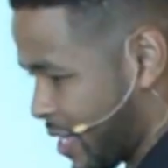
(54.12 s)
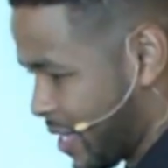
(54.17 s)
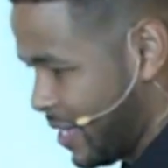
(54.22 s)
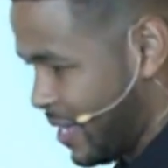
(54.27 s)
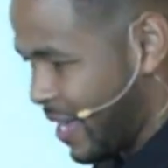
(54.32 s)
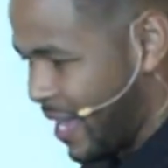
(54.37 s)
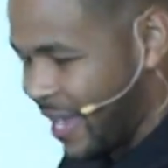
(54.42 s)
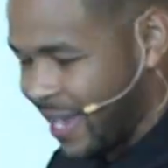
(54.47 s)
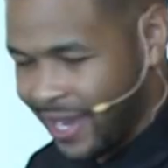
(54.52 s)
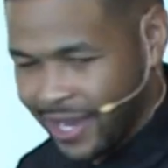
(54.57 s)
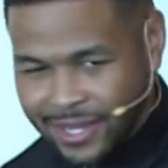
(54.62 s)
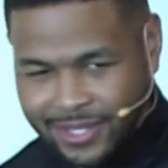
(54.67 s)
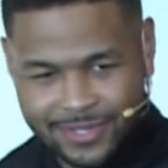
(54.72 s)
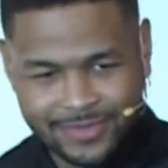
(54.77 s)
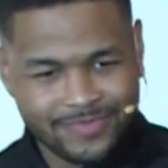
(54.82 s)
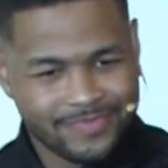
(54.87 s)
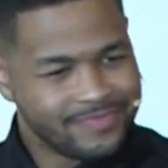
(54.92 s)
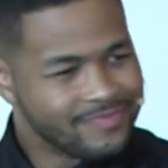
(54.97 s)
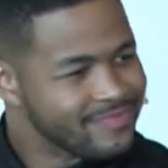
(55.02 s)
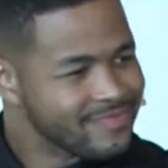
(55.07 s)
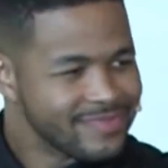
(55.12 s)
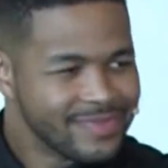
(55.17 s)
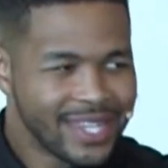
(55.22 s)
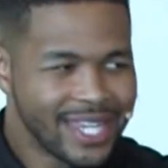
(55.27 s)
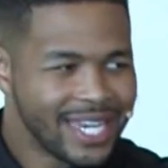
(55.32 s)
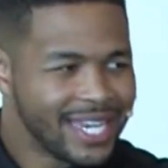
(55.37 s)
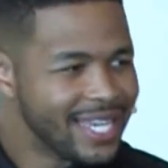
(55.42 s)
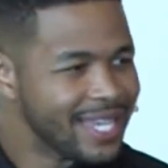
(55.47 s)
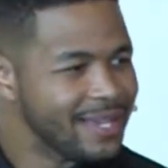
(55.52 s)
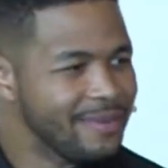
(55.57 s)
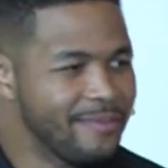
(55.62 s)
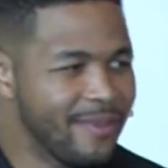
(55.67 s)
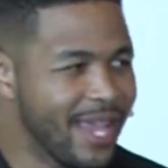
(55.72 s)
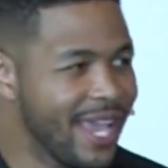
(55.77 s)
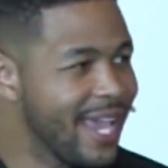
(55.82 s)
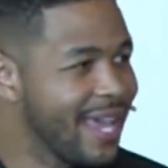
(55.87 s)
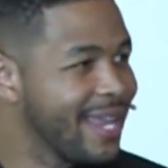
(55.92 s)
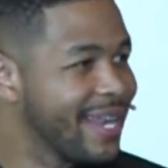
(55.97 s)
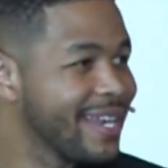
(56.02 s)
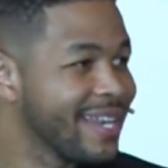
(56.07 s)
today,
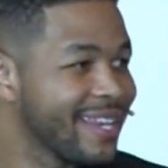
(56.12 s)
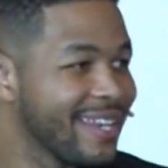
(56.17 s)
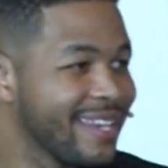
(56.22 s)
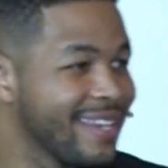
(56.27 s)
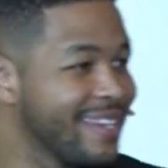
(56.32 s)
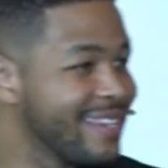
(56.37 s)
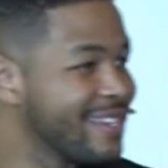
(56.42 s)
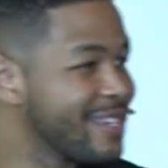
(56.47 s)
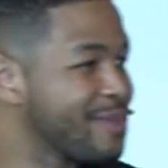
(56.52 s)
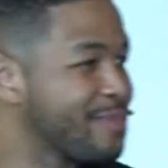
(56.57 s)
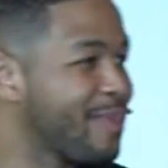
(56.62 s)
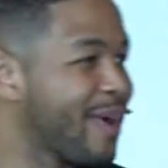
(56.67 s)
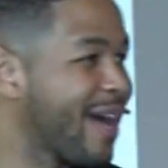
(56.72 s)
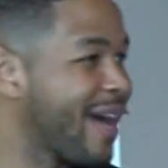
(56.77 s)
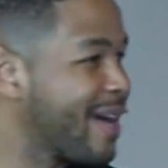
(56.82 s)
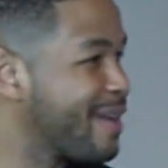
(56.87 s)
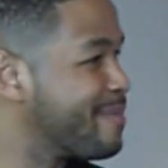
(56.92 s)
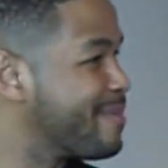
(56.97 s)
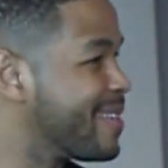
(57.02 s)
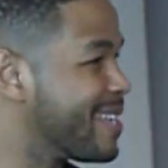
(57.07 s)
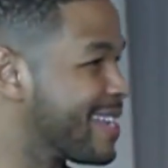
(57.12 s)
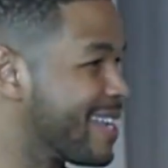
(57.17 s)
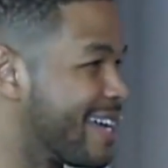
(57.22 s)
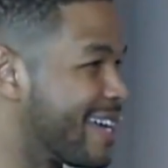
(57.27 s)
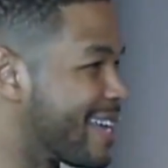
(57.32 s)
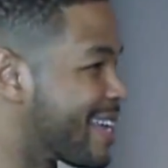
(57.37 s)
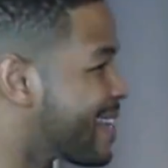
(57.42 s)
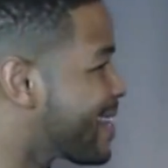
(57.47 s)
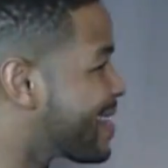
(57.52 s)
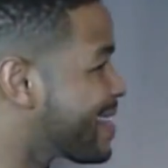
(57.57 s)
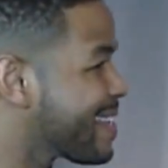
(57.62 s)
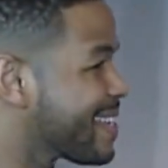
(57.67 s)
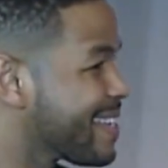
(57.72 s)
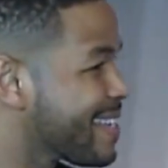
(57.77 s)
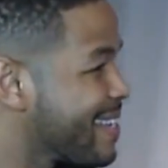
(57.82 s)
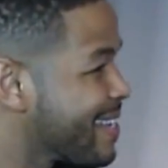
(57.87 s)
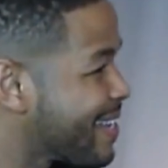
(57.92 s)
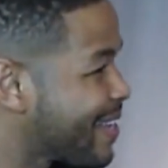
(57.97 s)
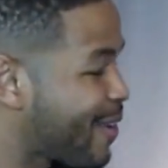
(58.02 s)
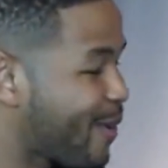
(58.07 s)
man, he inspired me like
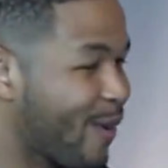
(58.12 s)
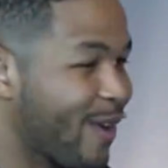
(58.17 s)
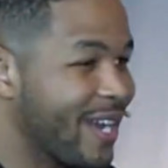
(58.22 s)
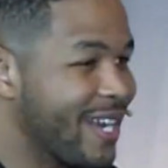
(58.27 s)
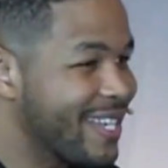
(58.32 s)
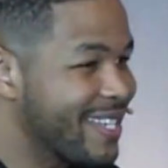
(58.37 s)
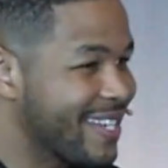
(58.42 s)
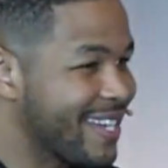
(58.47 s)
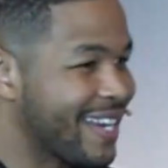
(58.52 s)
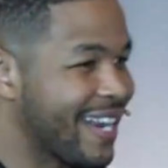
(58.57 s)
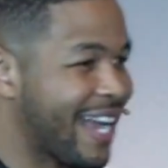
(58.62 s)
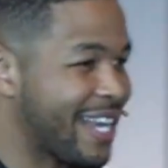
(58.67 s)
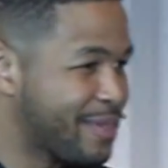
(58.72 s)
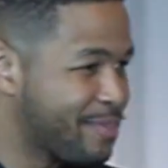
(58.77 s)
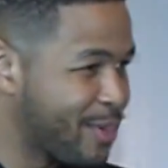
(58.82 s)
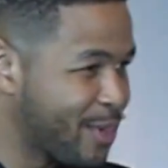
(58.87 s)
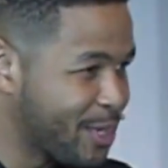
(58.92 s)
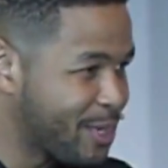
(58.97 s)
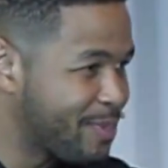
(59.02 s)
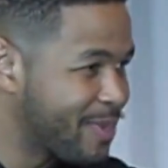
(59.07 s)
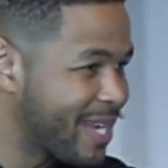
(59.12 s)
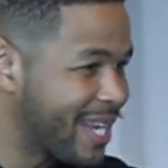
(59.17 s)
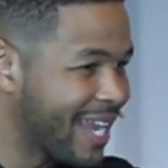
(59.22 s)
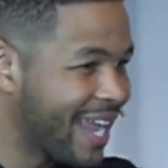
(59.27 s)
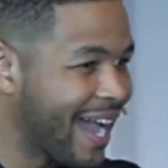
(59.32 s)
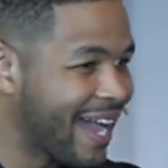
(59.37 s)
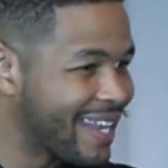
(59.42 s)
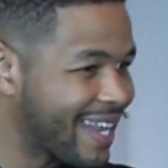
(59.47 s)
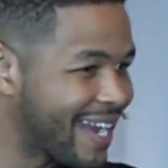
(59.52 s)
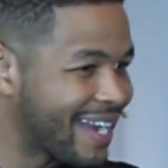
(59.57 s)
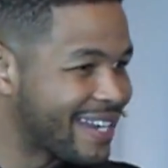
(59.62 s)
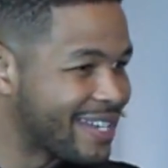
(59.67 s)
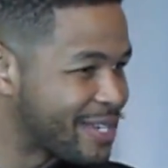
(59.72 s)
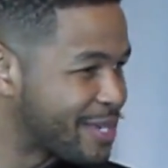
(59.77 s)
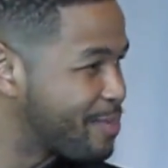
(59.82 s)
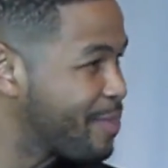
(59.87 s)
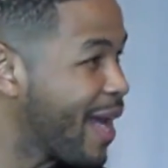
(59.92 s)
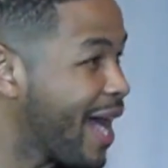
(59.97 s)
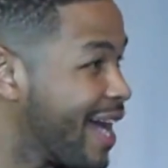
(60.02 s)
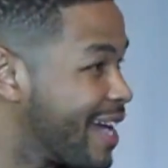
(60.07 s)
crazy, and I'm supposed to be the guy that
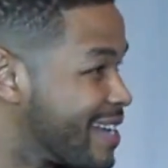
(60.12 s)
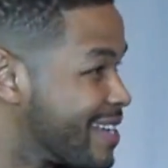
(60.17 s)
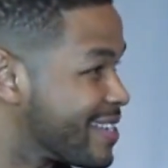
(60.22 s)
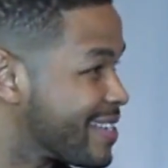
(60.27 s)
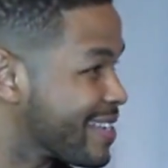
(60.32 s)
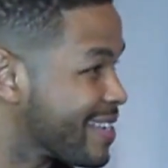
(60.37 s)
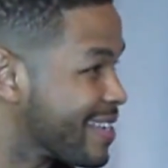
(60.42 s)
inspires,